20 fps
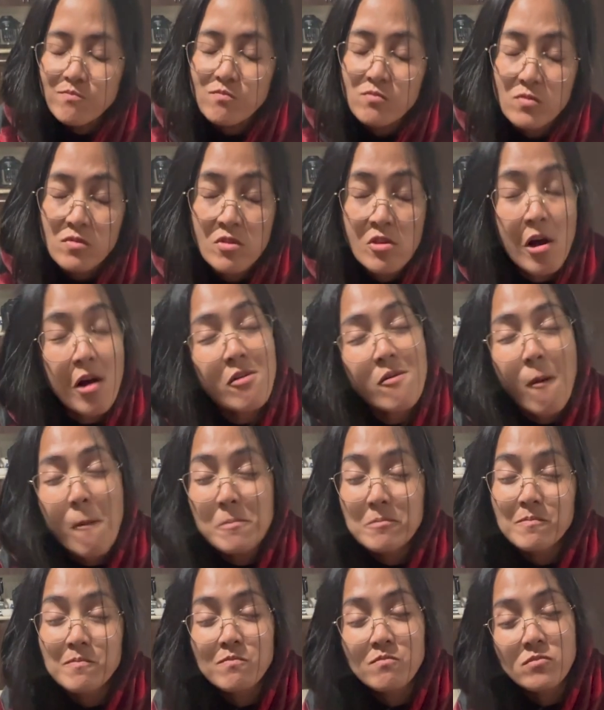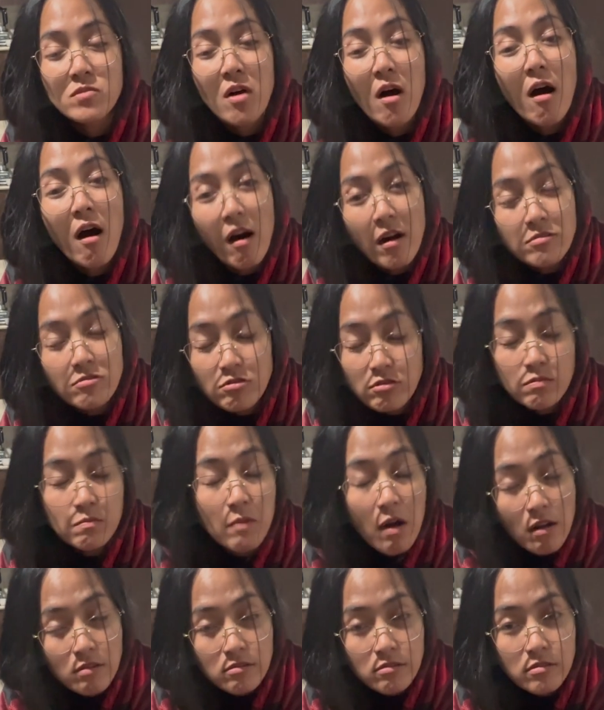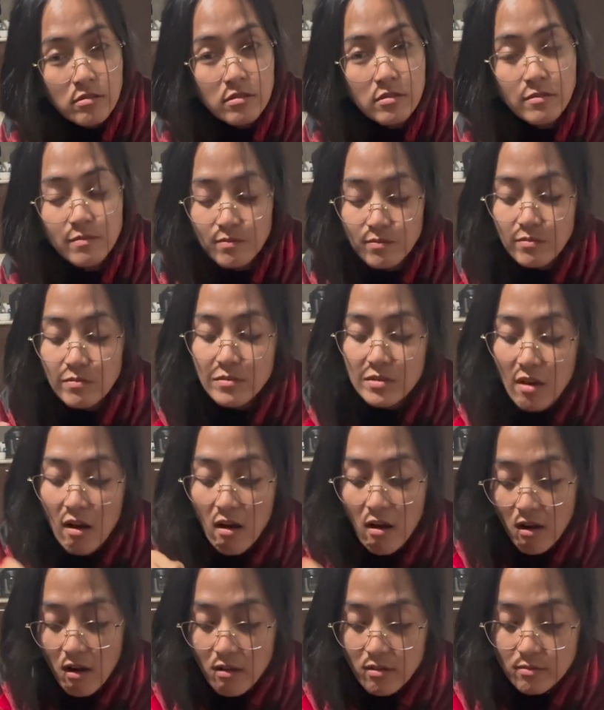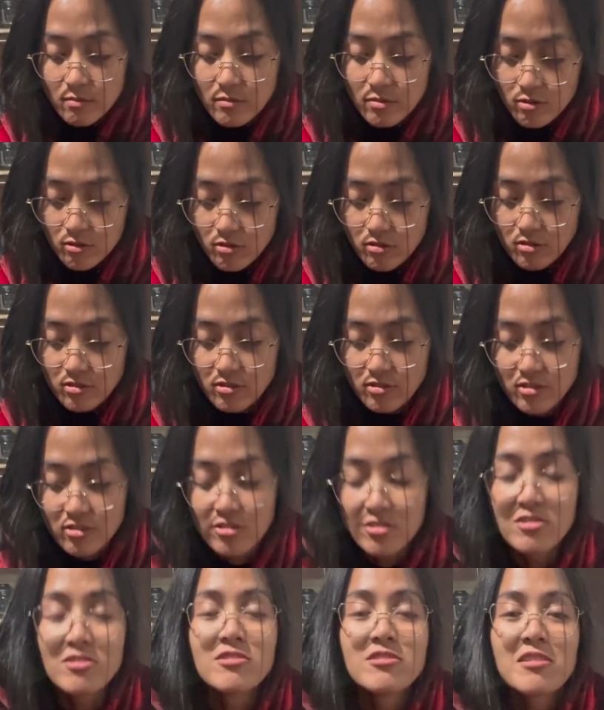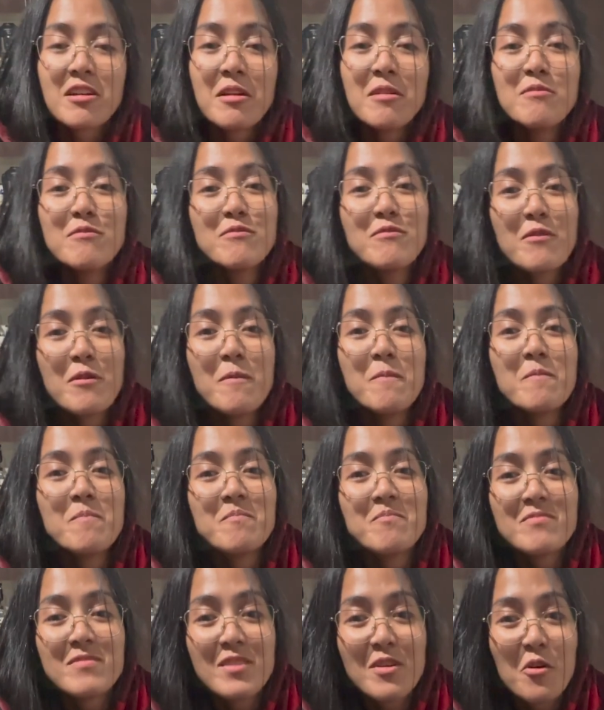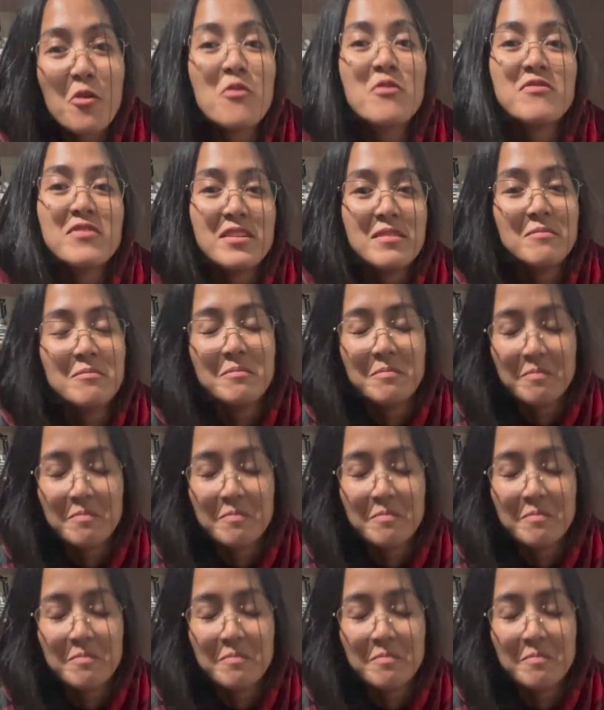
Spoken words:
Not hot spicy, hot because it just came from the oven.